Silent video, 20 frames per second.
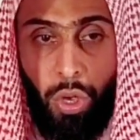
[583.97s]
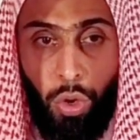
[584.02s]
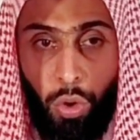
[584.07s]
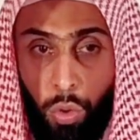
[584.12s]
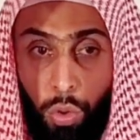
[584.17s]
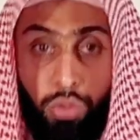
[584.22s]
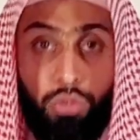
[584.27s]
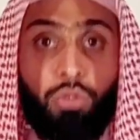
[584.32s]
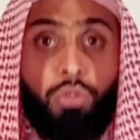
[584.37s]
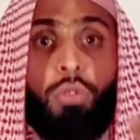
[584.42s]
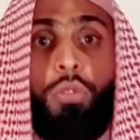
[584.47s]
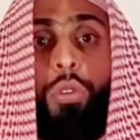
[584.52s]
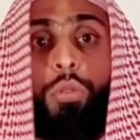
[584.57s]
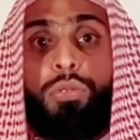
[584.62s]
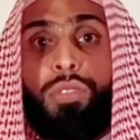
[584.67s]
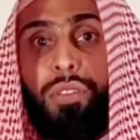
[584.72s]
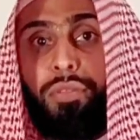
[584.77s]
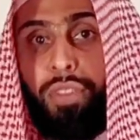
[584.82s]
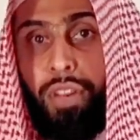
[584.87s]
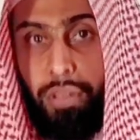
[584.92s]
Or 2 rows
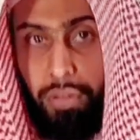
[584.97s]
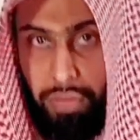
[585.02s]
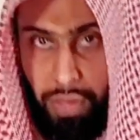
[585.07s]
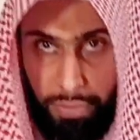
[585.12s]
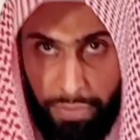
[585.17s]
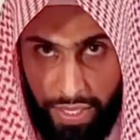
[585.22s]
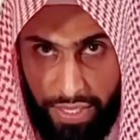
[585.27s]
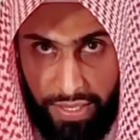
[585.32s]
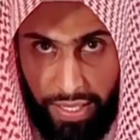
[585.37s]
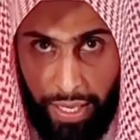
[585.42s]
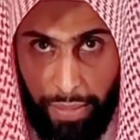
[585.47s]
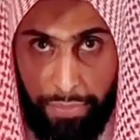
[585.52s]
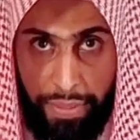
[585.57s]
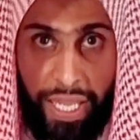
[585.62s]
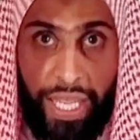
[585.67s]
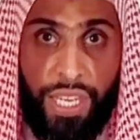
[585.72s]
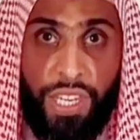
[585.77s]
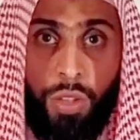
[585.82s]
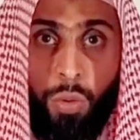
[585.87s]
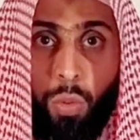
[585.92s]
in front of him there's a gap.
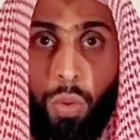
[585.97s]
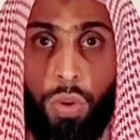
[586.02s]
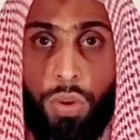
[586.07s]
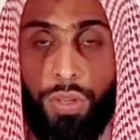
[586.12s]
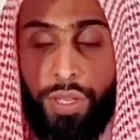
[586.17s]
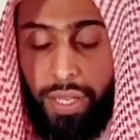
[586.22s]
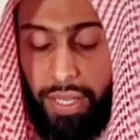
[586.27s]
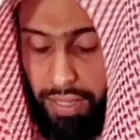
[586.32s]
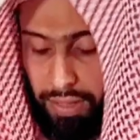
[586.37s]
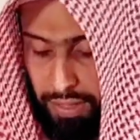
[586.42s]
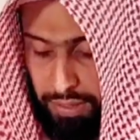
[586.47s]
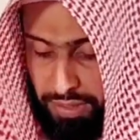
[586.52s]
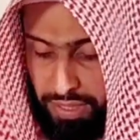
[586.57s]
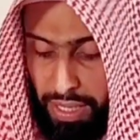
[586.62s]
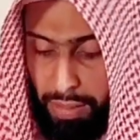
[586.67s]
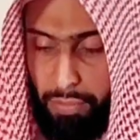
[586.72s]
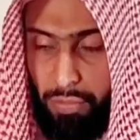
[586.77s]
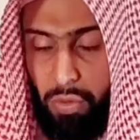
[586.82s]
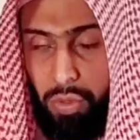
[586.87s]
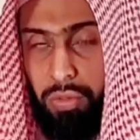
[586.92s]
Can he walk? The
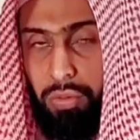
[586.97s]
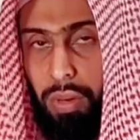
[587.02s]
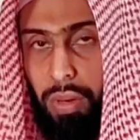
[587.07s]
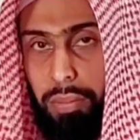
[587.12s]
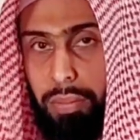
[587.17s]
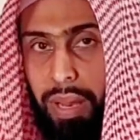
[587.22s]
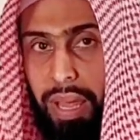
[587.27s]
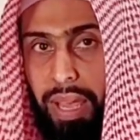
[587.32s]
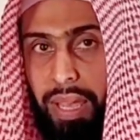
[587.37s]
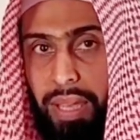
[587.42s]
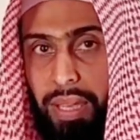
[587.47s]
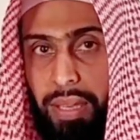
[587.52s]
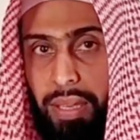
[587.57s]
same rules would apply.